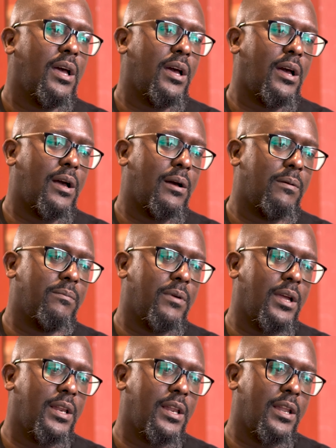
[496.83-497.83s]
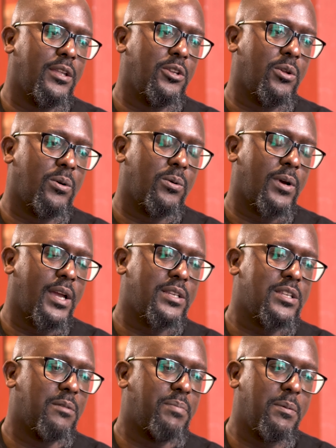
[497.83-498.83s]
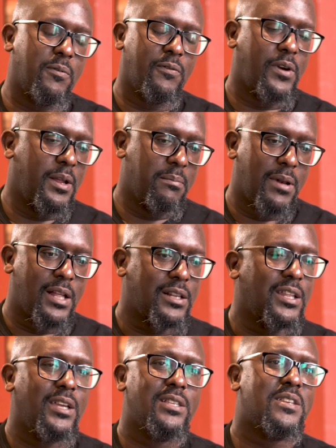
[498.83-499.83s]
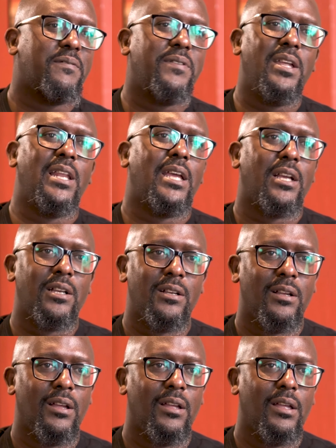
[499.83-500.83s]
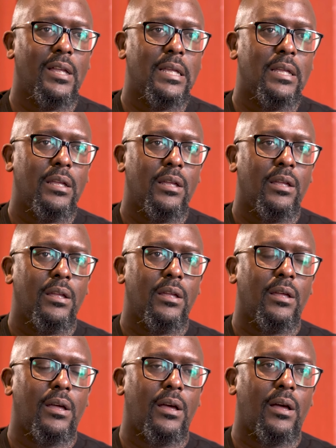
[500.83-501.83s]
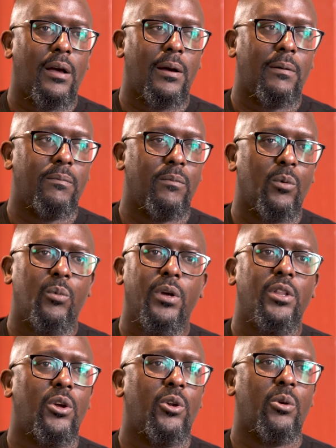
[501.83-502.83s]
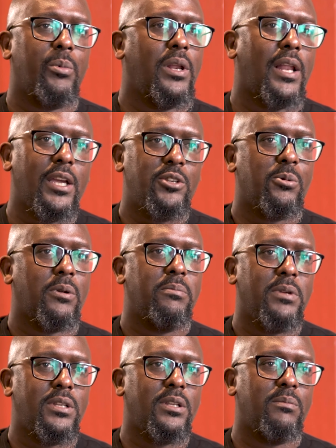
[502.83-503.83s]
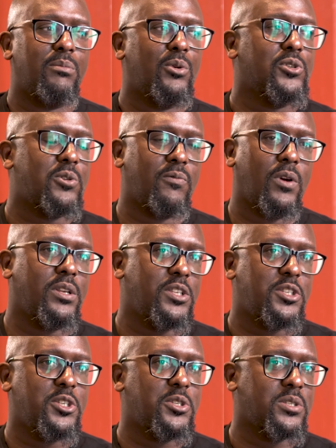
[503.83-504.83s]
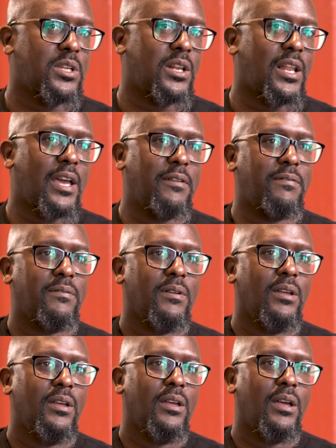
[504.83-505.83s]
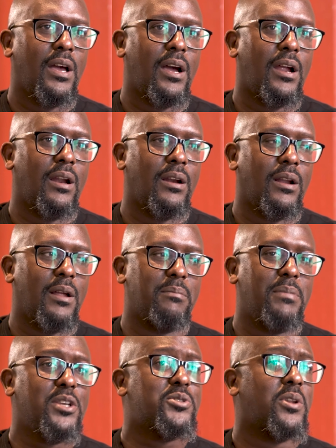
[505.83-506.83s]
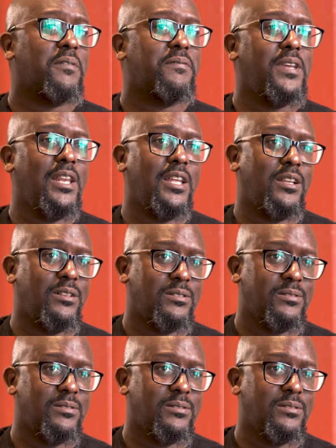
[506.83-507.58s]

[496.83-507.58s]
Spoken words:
And, you know, I tell people very bluntly, it's a feeling. Whether or not we like to admit it, most of our decisions in life are based on a feeling.